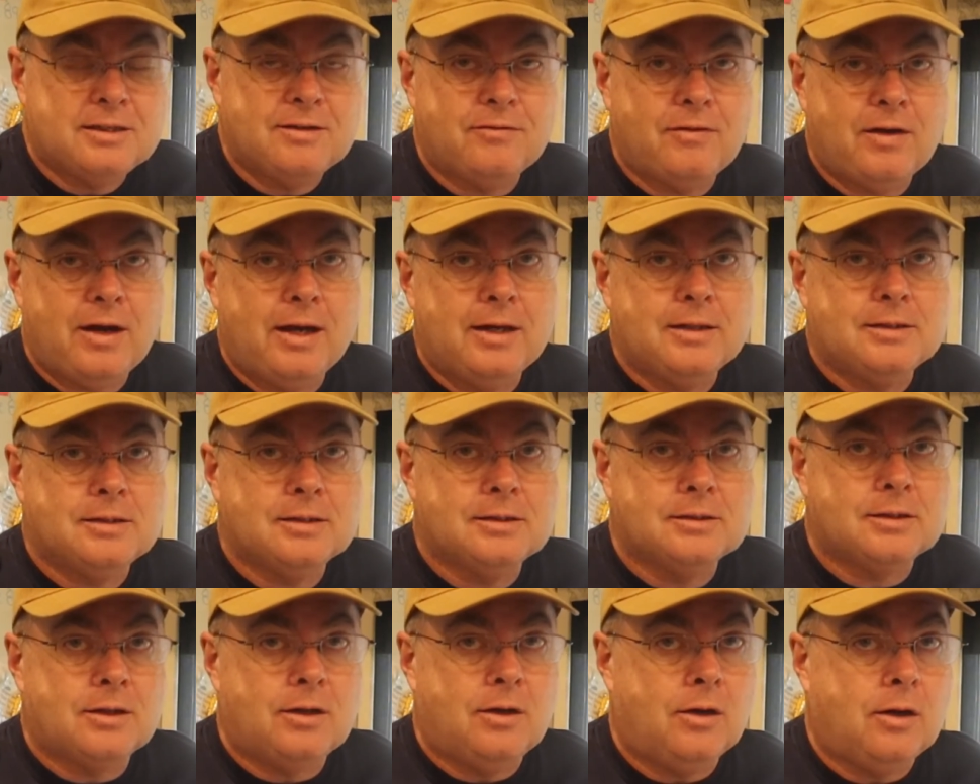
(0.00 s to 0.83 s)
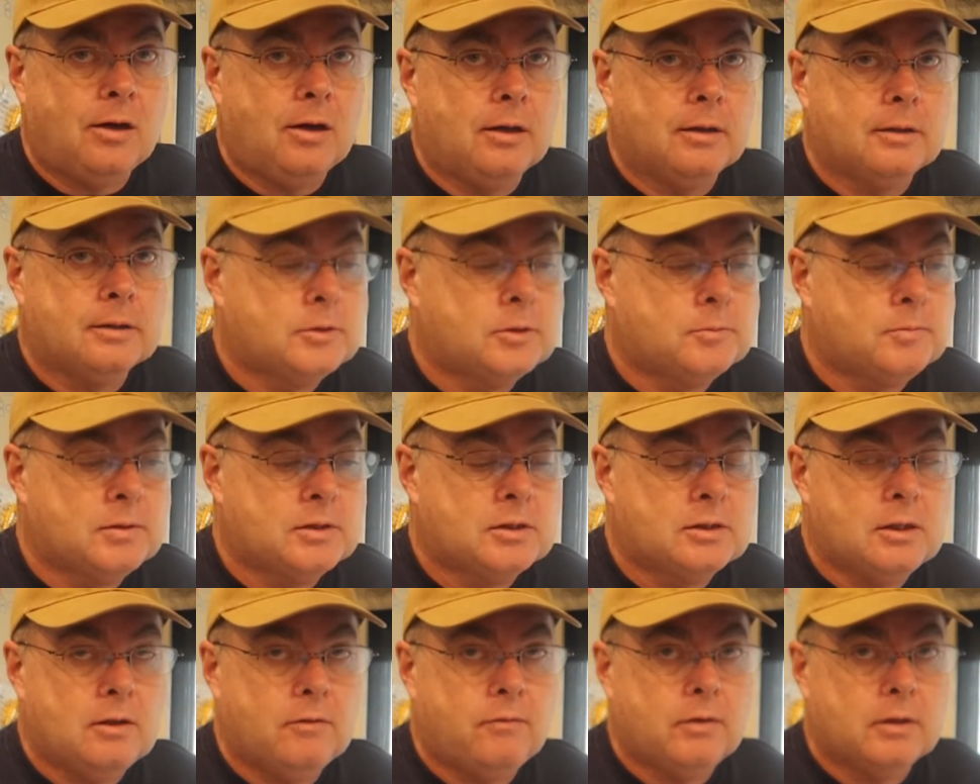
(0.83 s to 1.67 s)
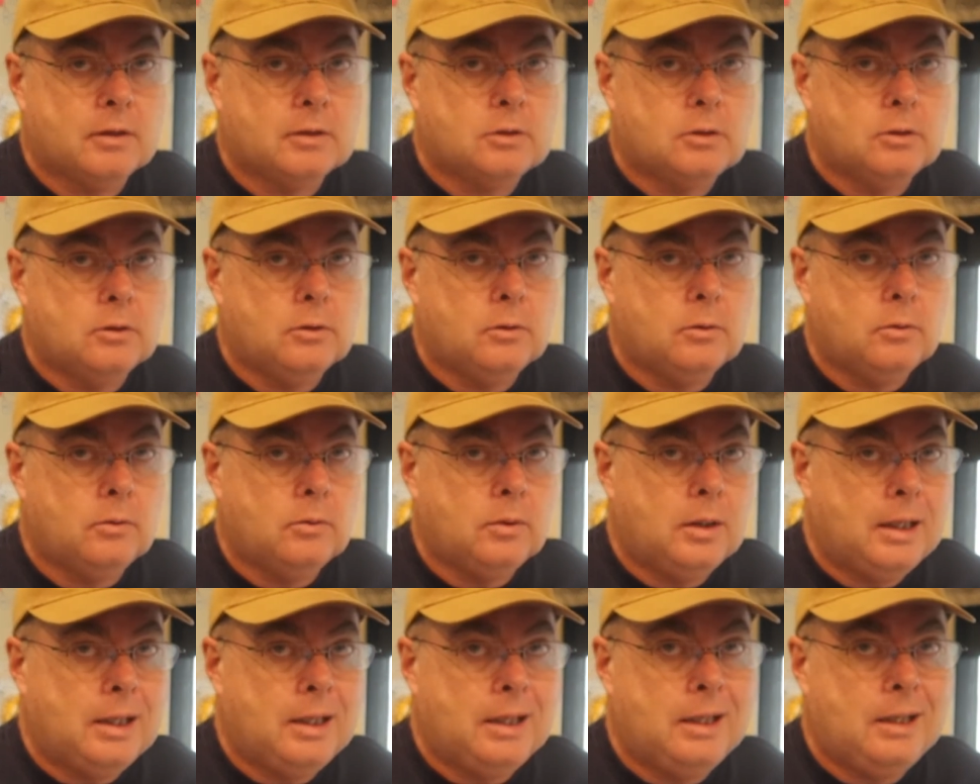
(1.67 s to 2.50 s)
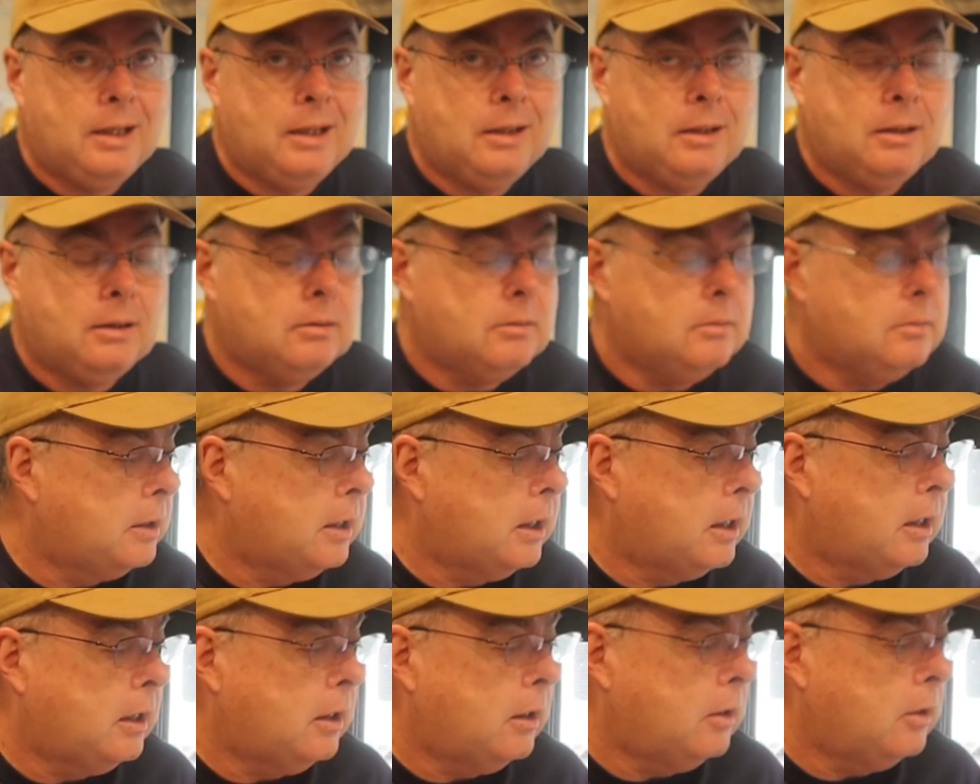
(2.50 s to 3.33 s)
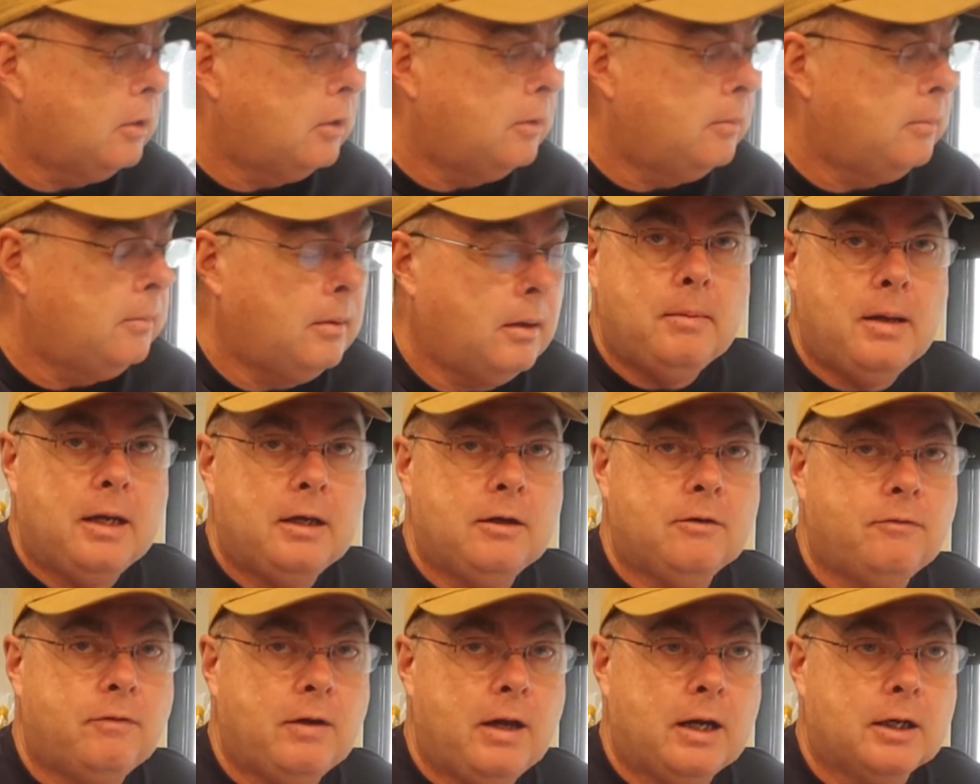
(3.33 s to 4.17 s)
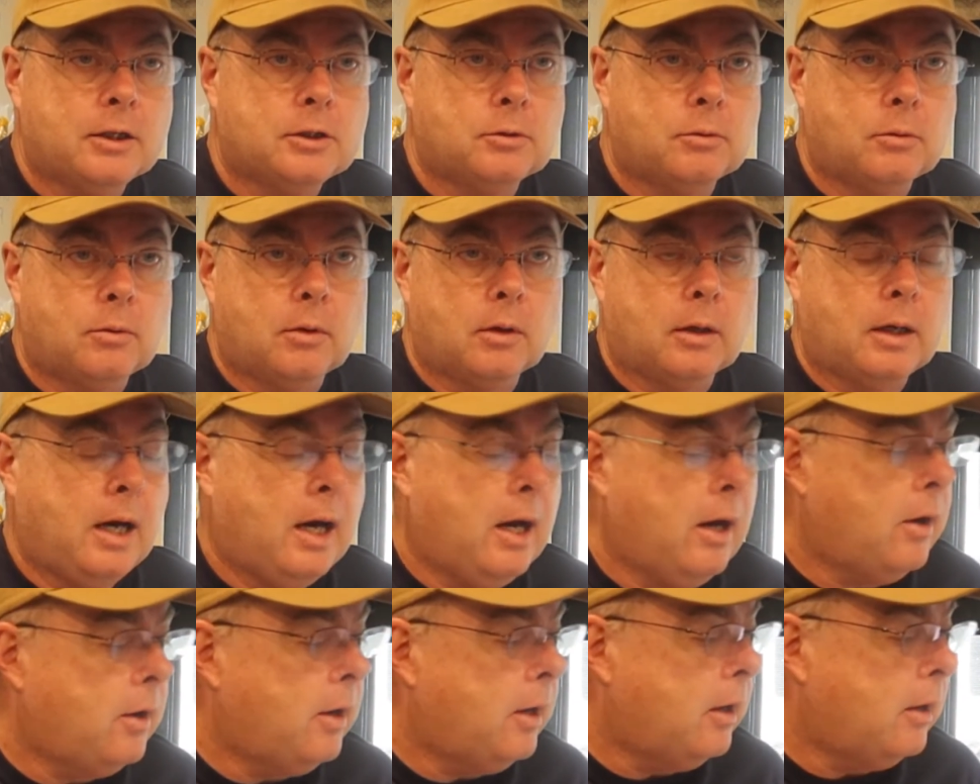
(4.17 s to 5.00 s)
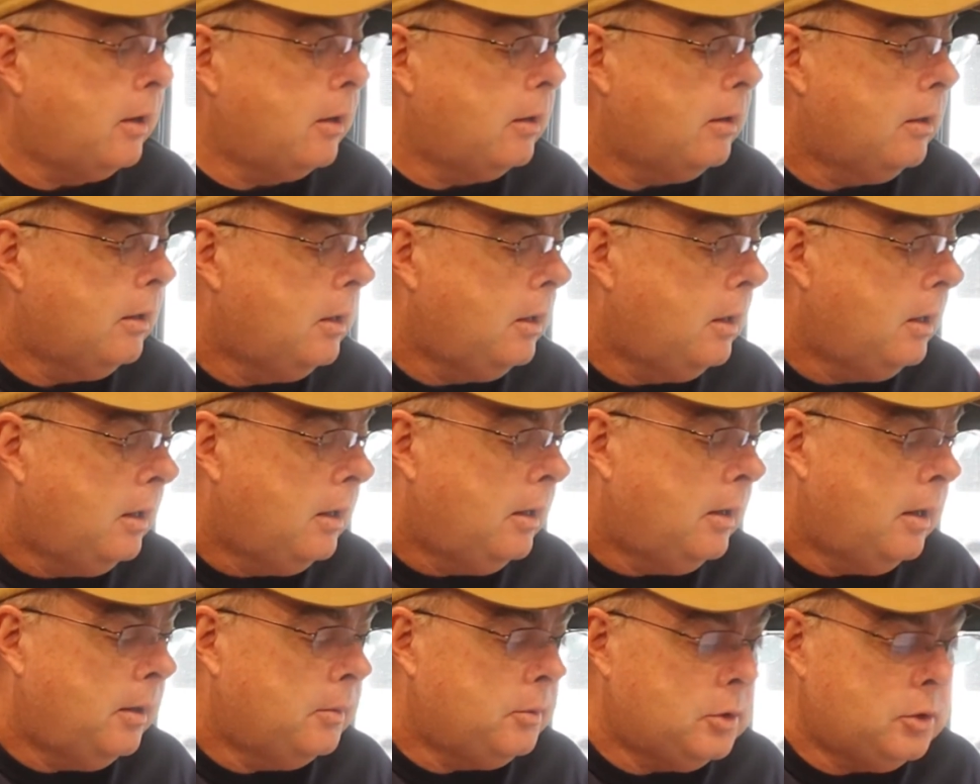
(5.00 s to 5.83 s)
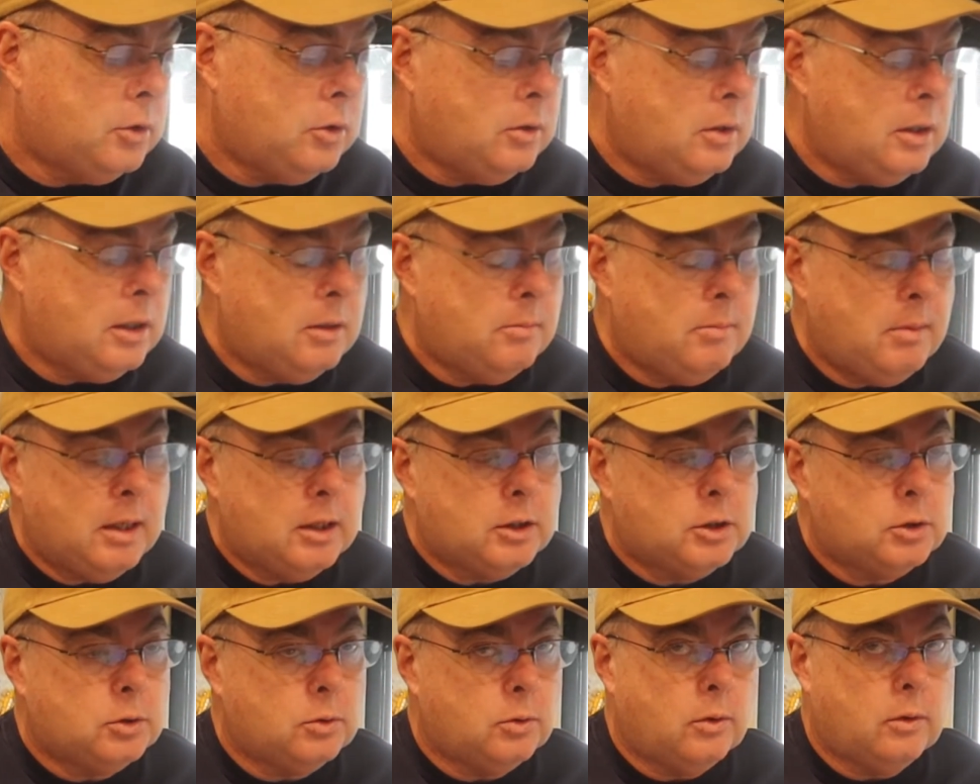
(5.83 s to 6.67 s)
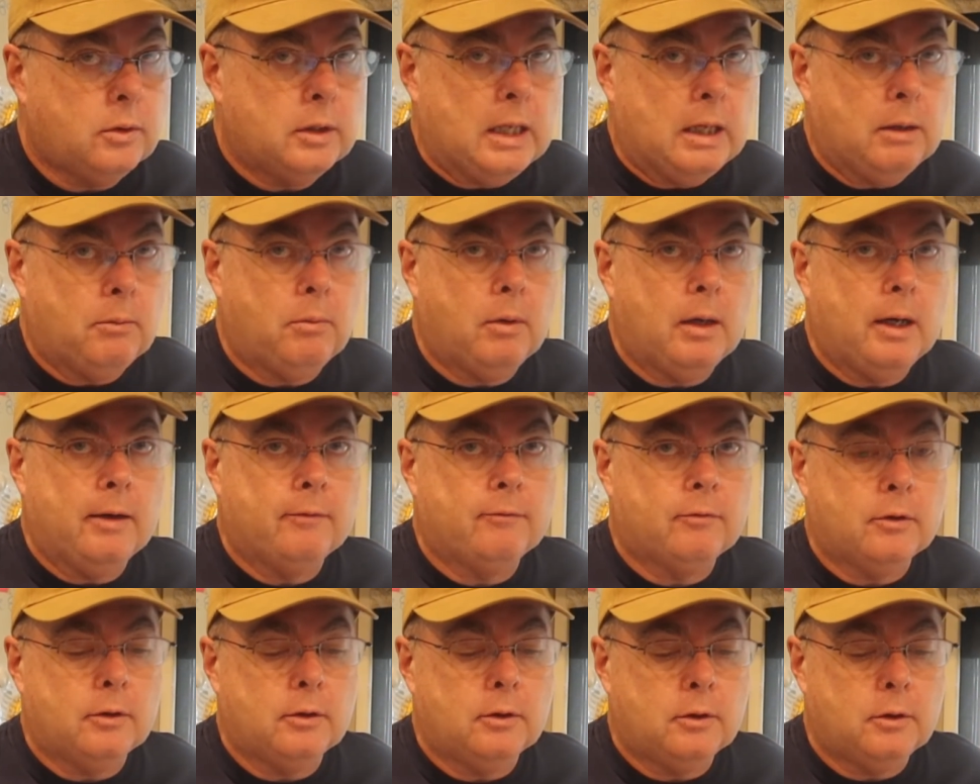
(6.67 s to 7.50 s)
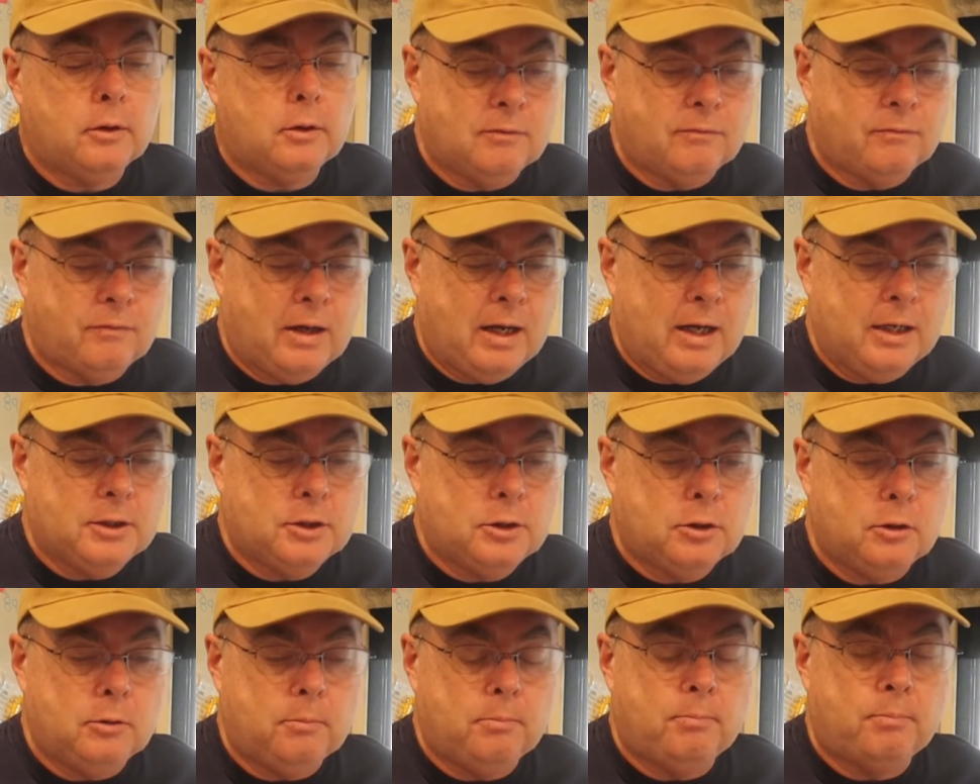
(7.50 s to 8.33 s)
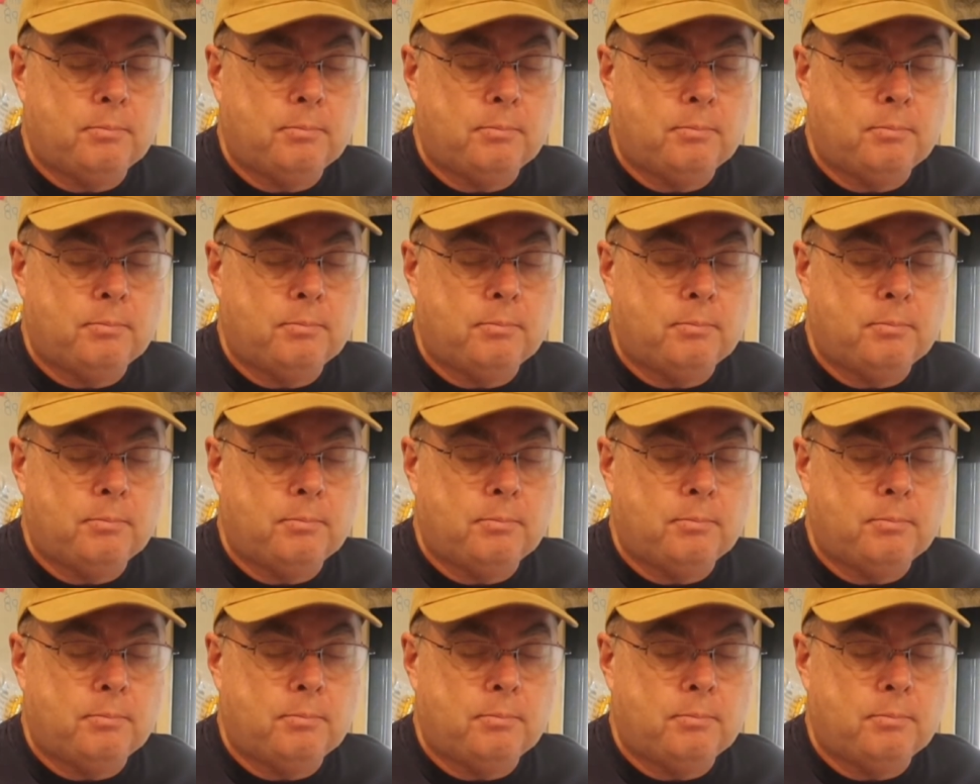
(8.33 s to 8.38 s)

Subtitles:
devices aren't specific to any particular manufacturer or carrier. You do need to make sure that whatever device you